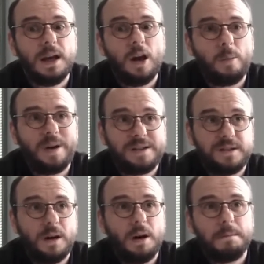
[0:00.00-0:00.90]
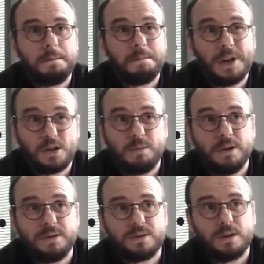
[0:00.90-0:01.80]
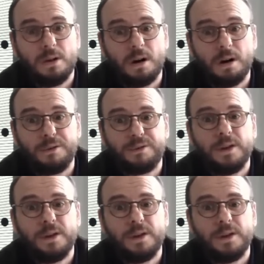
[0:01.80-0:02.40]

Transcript: a better measurement of